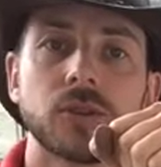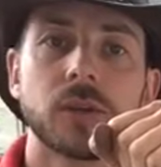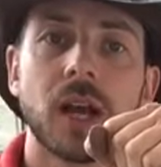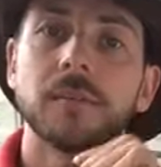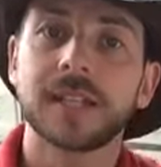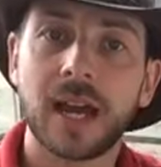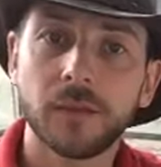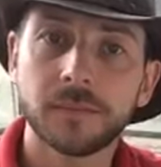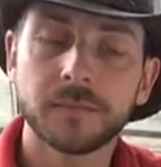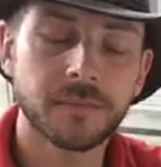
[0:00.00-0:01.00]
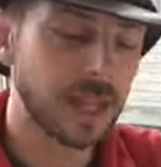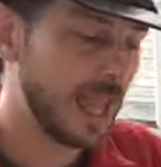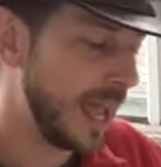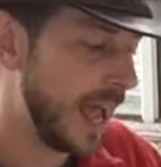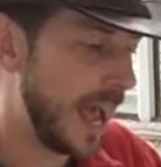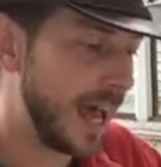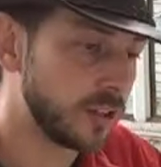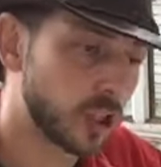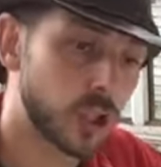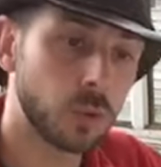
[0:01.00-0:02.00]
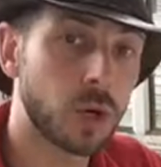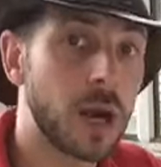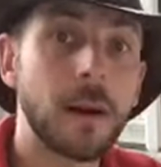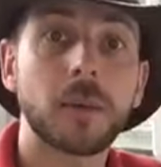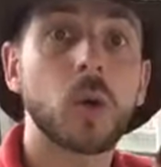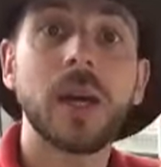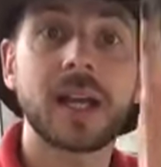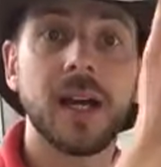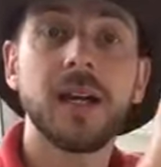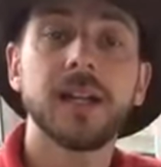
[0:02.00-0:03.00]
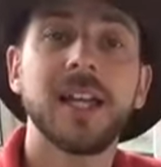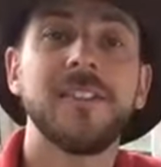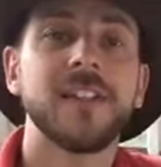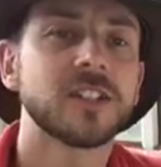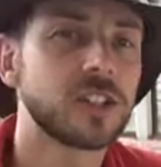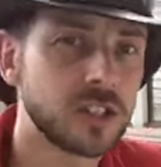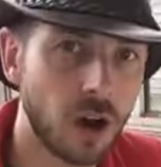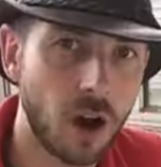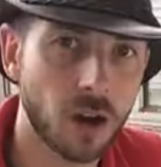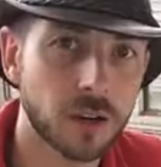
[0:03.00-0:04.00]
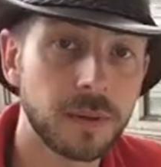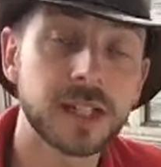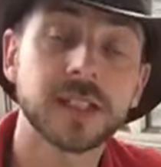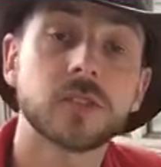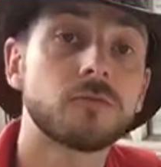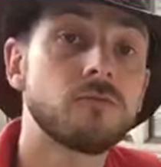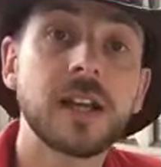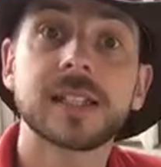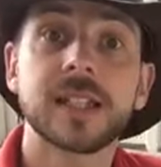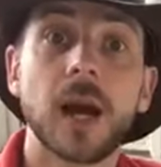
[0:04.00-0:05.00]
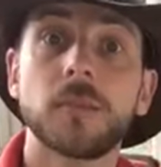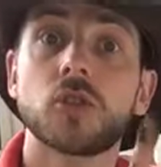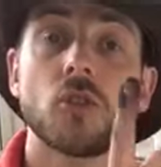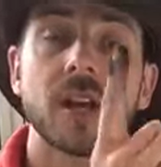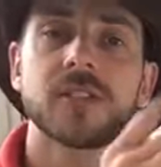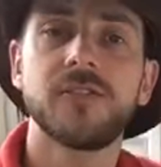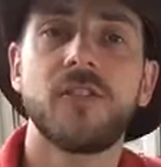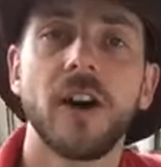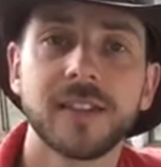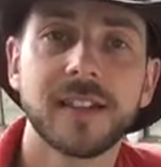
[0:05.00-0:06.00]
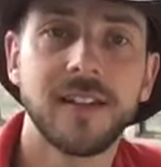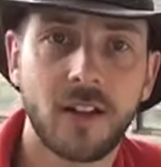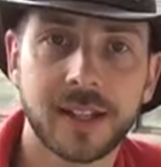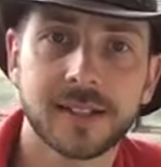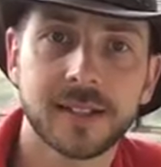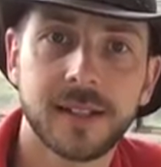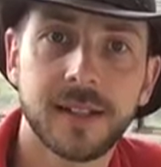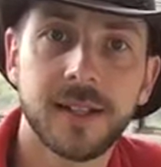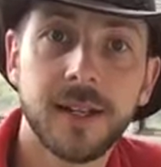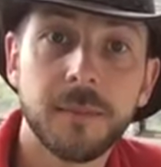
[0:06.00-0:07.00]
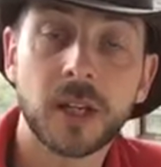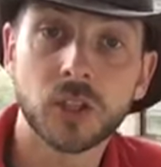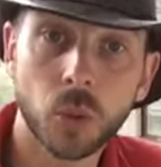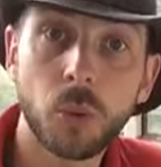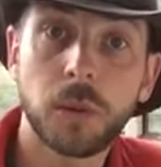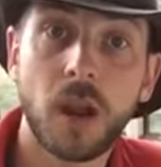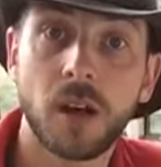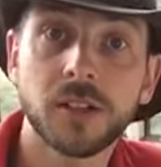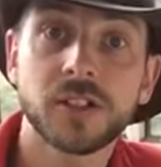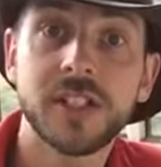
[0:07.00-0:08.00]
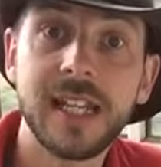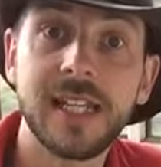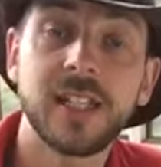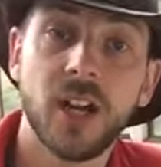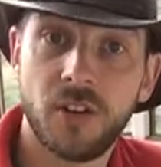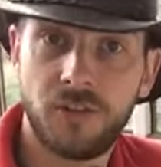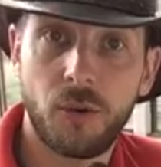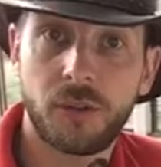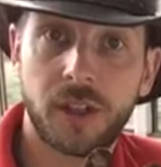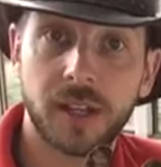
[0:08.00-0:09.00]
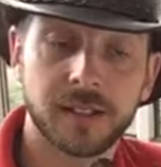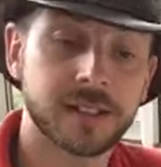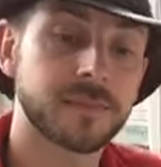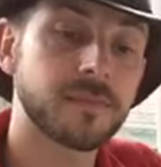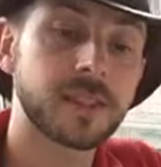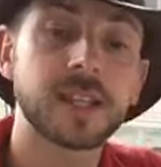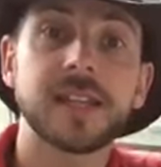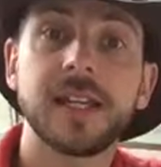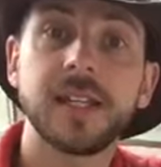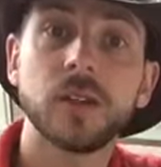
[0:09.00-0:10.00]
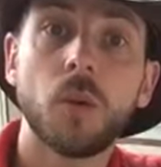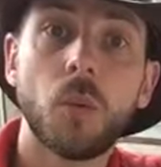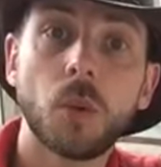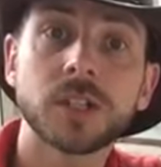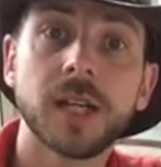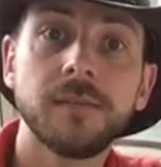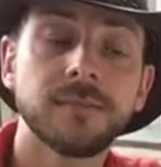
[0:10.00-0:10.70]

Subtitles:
will come down. And the shoot will come up quicker if it's dark because it's racing up trying to find the light. Because all plants need 4 things. They need water,